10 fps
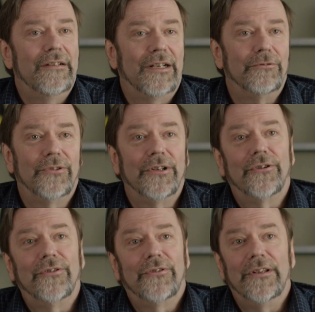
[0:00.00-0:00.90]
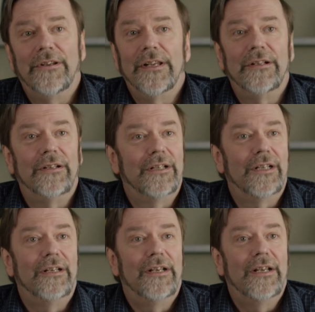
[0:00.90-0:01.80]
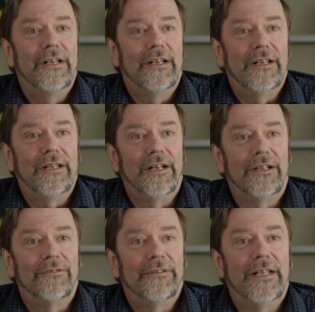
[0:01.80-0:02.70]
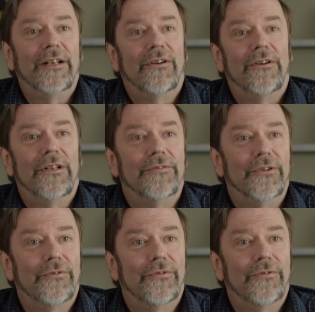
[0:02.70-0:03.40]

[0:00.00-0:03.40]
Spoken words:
I was interested in, you know, in all of his